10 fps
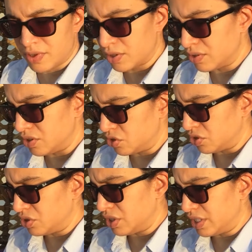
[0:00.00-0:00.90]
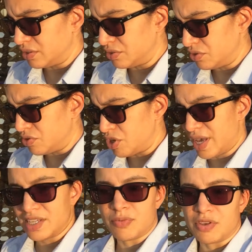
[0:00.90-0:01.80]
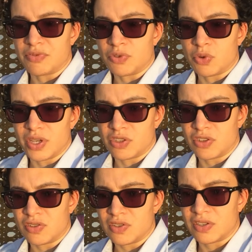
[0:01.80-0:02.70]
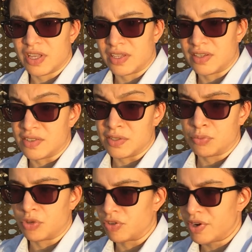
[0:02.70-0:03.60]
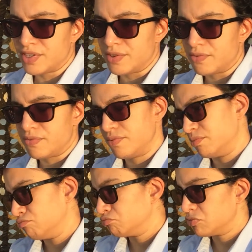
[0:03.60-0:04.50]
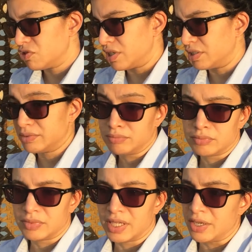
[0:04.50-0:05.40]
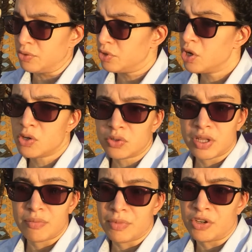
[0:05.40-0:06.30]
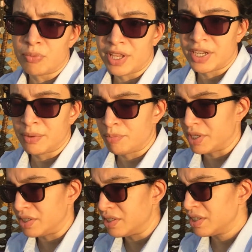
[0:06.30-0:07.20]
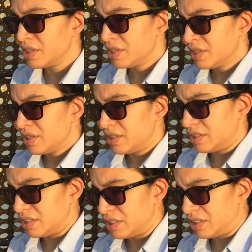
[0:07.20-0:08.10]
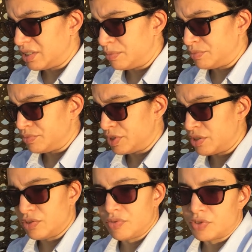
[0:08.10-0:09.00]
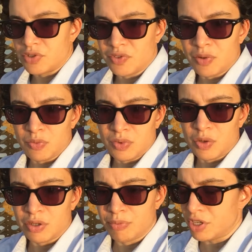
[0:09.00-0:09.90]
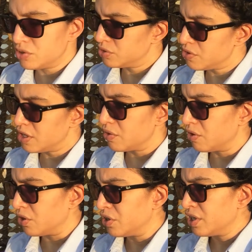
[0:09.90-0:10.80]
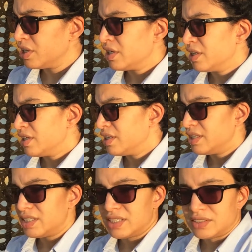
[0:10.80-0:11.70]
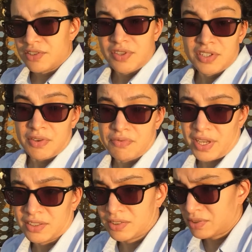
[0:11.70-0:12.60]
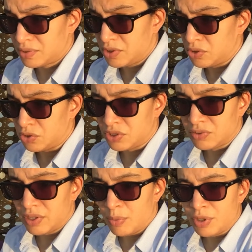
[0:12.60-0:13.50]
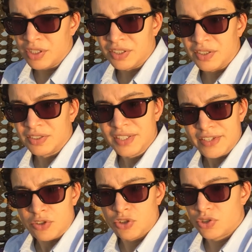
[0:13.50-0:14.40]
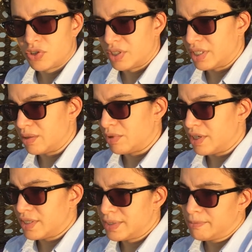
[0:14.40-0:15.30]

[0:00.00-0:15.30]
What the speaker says: condition, and she asked me a few questions like, is it progressive? Like, I don't know. It may or may not be. It differs from one patient to the other. Does this affect your ability to teach? And I'm like,